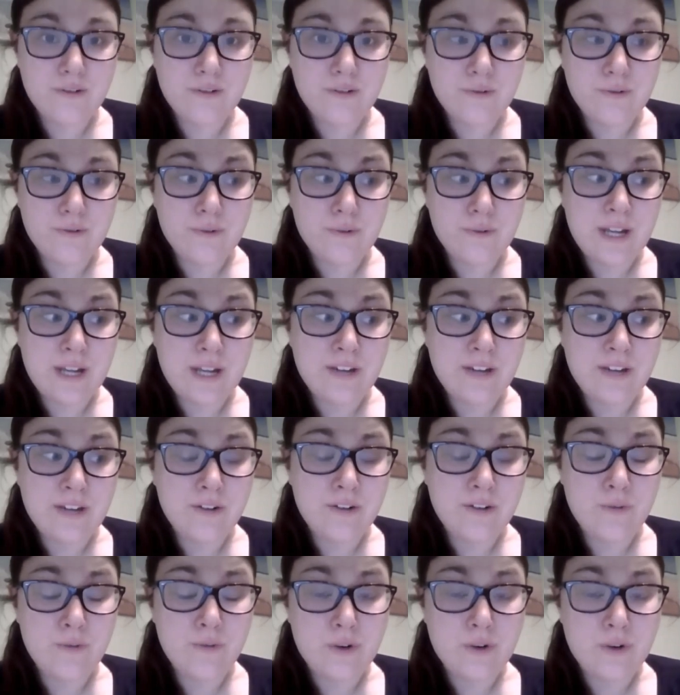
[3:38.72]

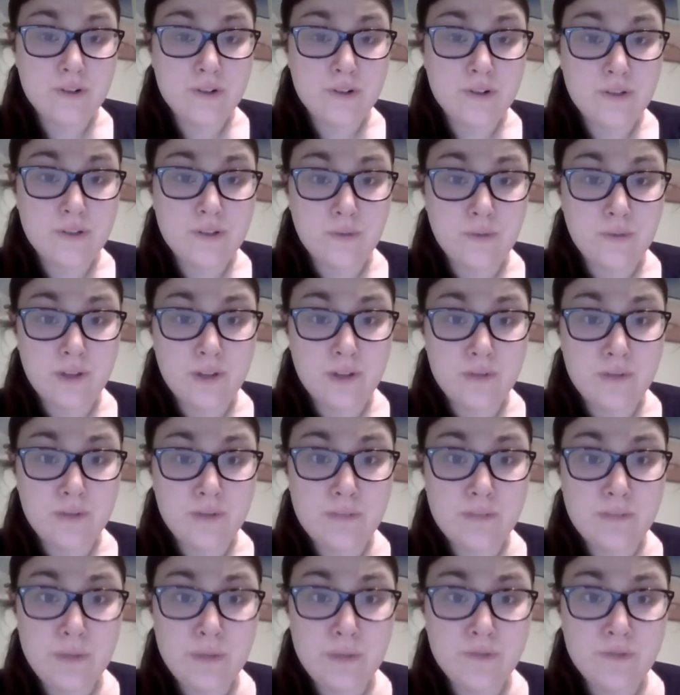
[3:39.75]
Rihanna was one of the
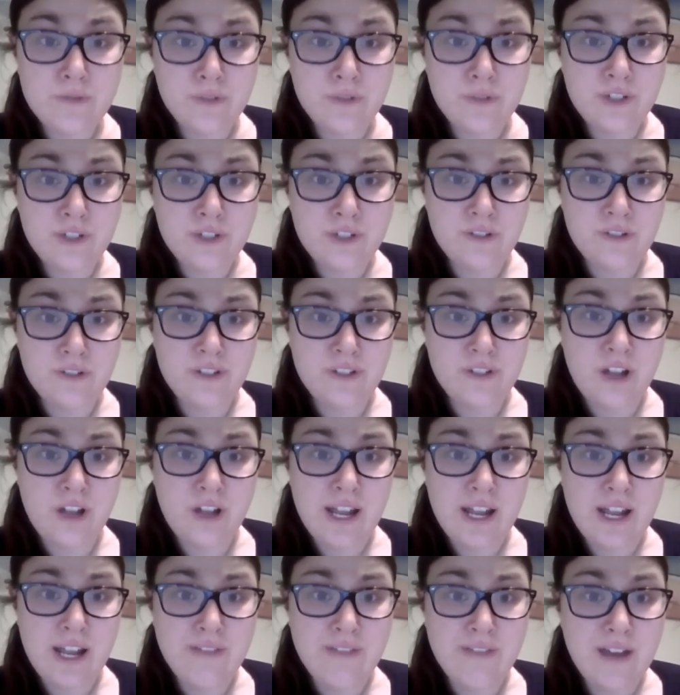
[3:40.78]
most beautiful children
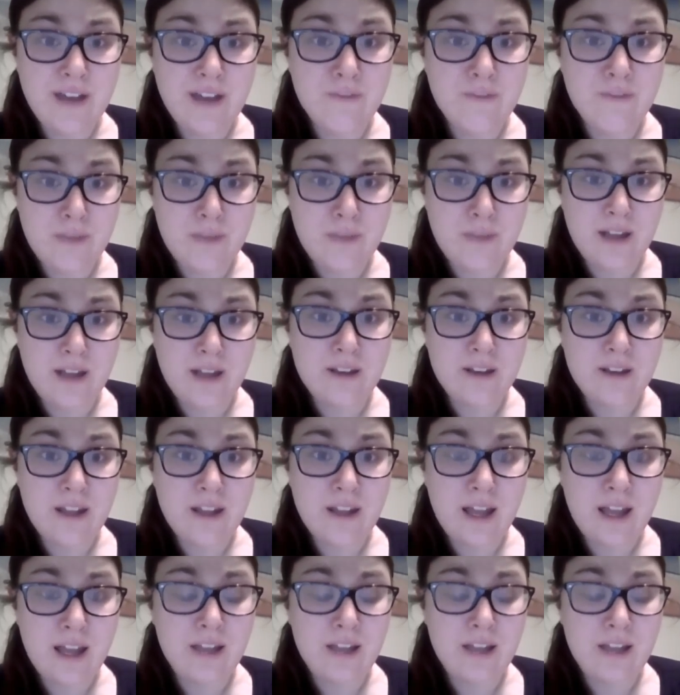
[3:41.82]
I have ever met,
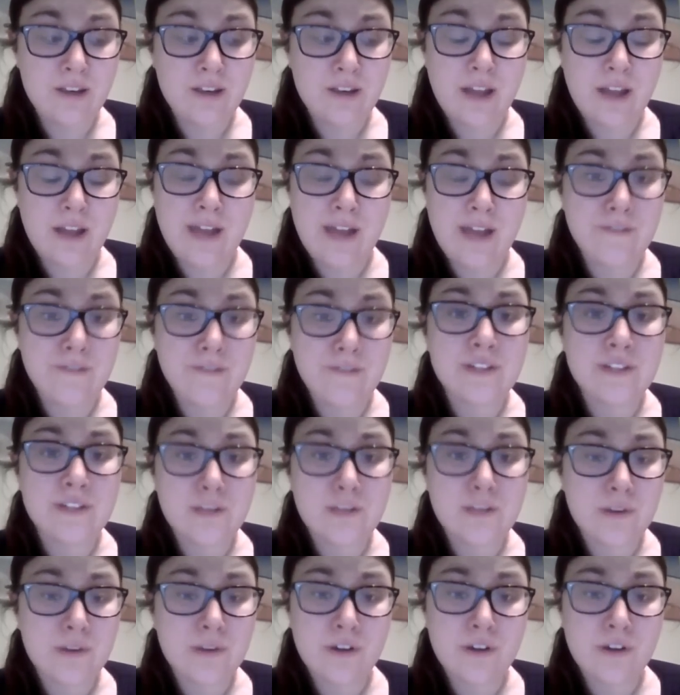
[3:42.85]
and every
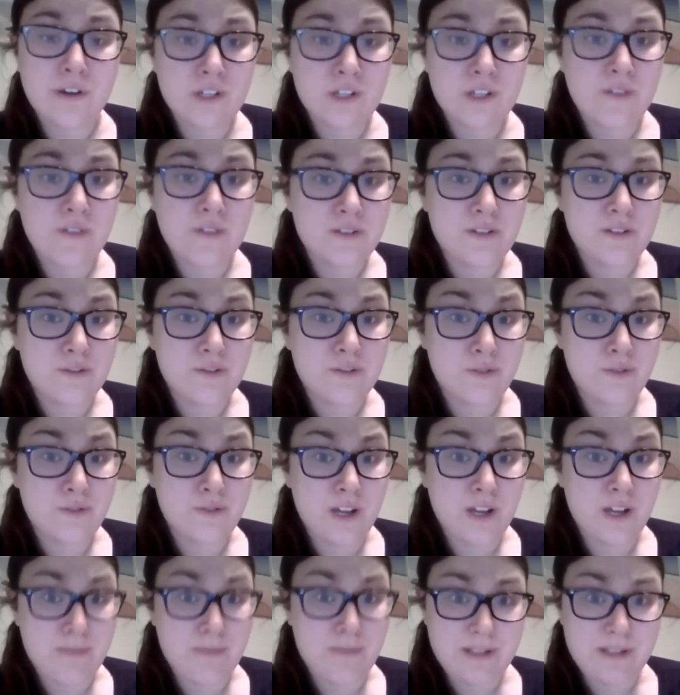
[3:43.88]
time I go to that school,
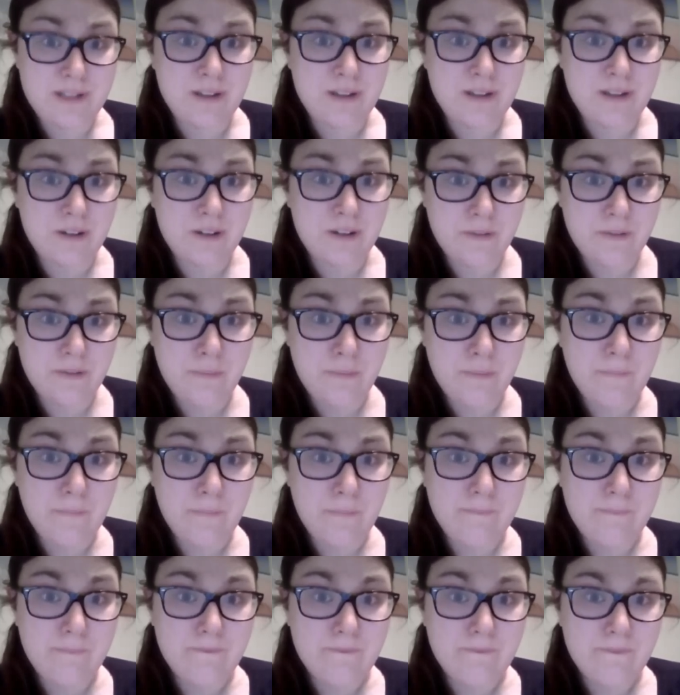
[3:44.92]
I miss her.
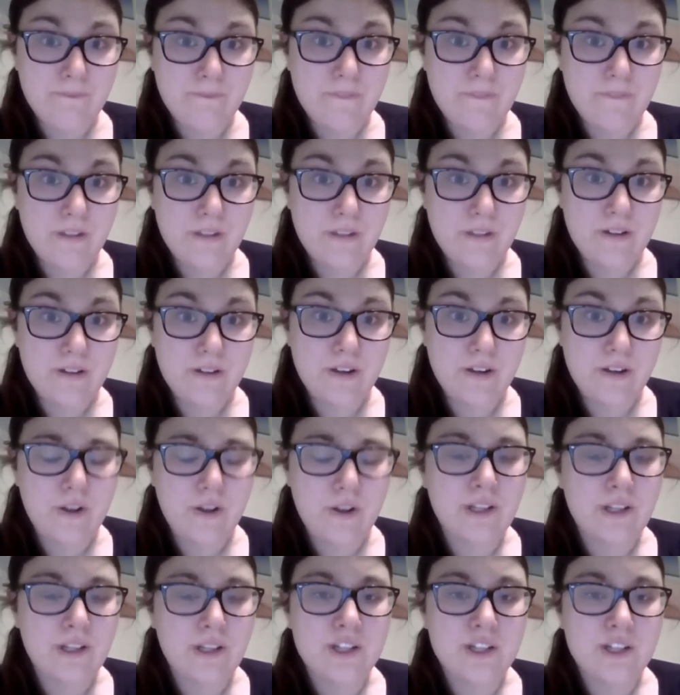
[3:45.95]

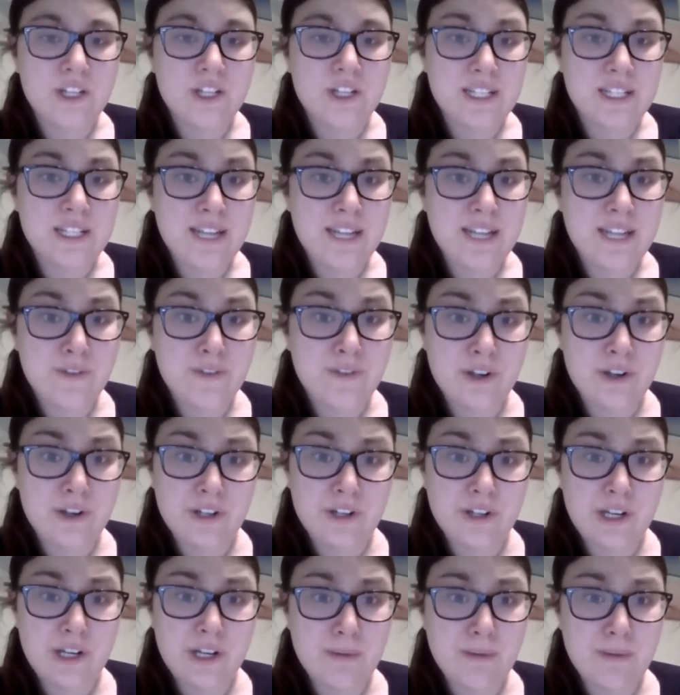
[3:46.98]
Knowing that she's never
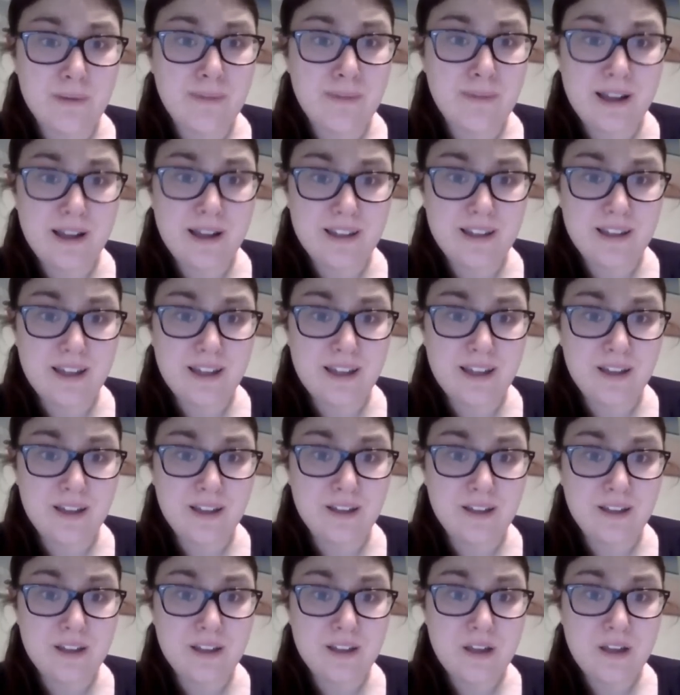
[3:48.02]
going to be back there,